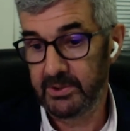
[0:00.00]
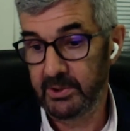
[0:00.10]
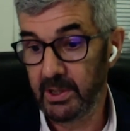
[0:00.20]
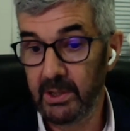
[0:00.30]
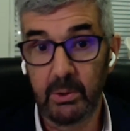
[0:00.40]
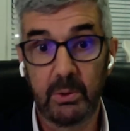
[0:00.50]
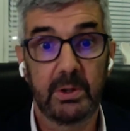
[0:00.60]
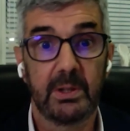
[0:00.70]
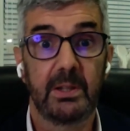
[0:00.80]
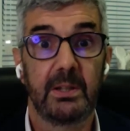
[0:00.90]
there's
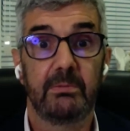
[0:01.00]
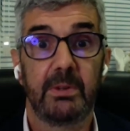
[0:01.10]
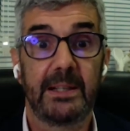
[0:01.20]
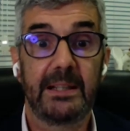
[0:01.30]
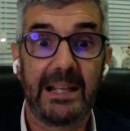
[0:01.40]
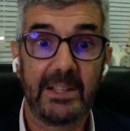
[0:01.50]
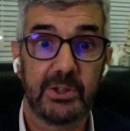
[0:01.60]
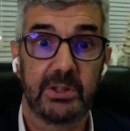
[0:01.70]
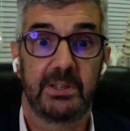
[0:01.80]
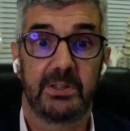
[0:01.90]
no
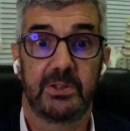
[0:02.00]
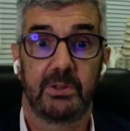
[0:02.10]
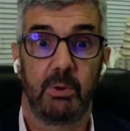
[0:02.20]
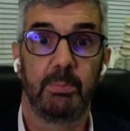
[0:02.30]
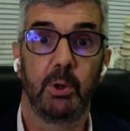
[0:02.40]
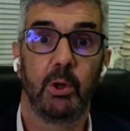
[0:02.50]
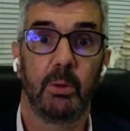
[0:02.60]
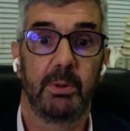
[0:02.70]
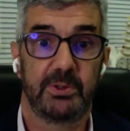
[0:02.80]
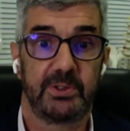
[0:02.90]
regulation to
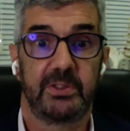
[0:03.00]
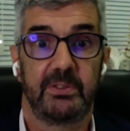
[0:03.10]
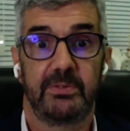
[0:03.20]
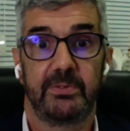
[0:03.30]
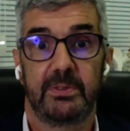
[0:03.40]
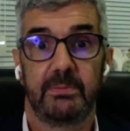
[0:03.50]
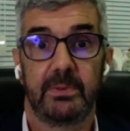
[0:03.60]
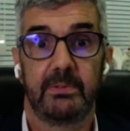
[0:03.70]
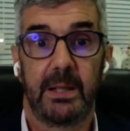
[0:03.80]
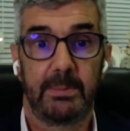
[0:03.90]
report a positive
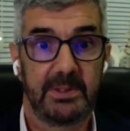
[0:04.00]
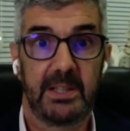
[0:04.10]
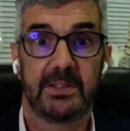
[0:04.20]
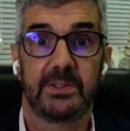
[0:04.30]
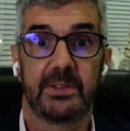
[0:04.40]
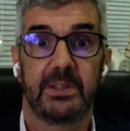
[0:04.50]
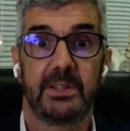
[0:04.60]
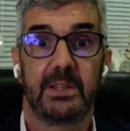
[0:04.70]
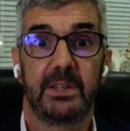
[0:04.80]
rapid test.